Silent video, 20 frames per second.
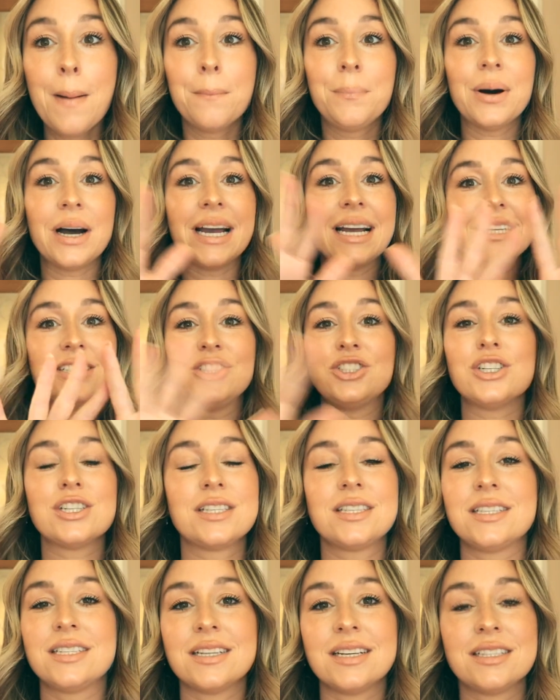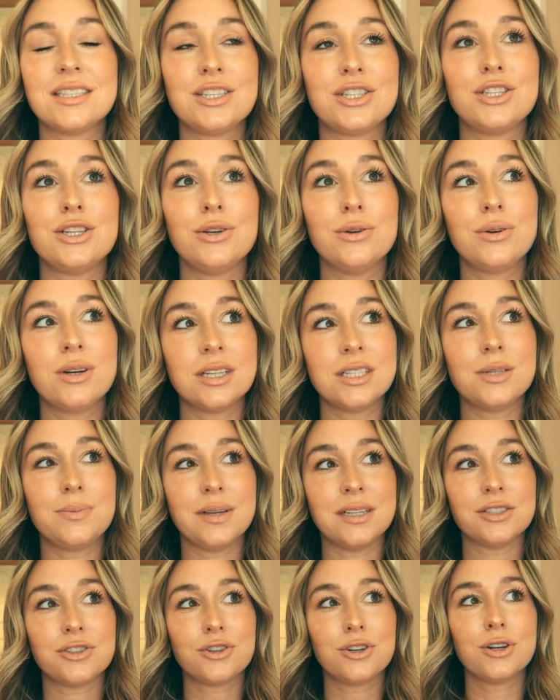But it's just, it's too good to be
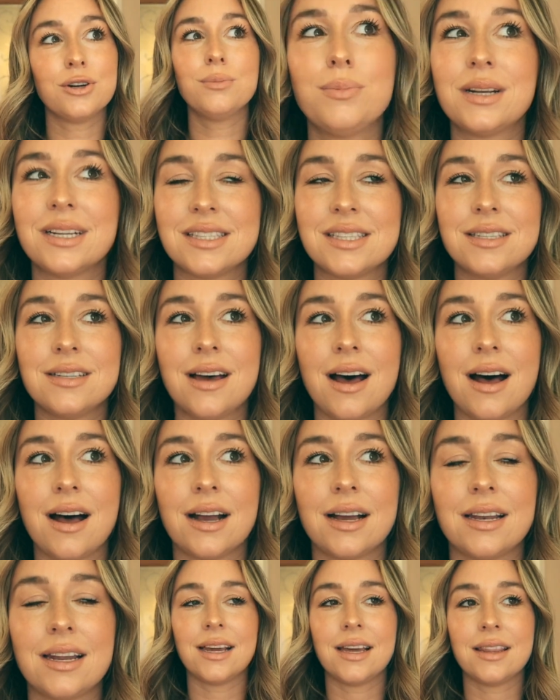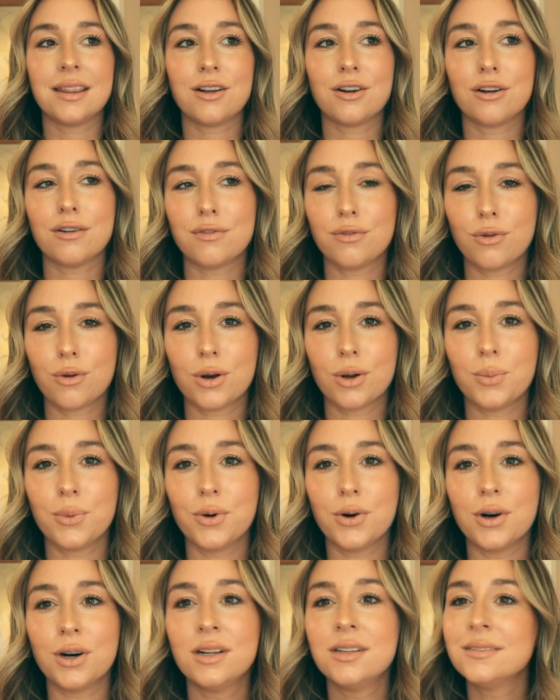true, but it's not, and they're
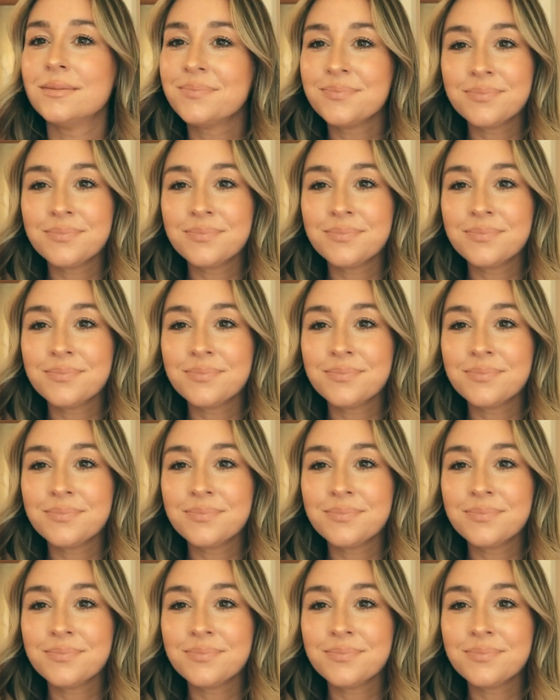affordable.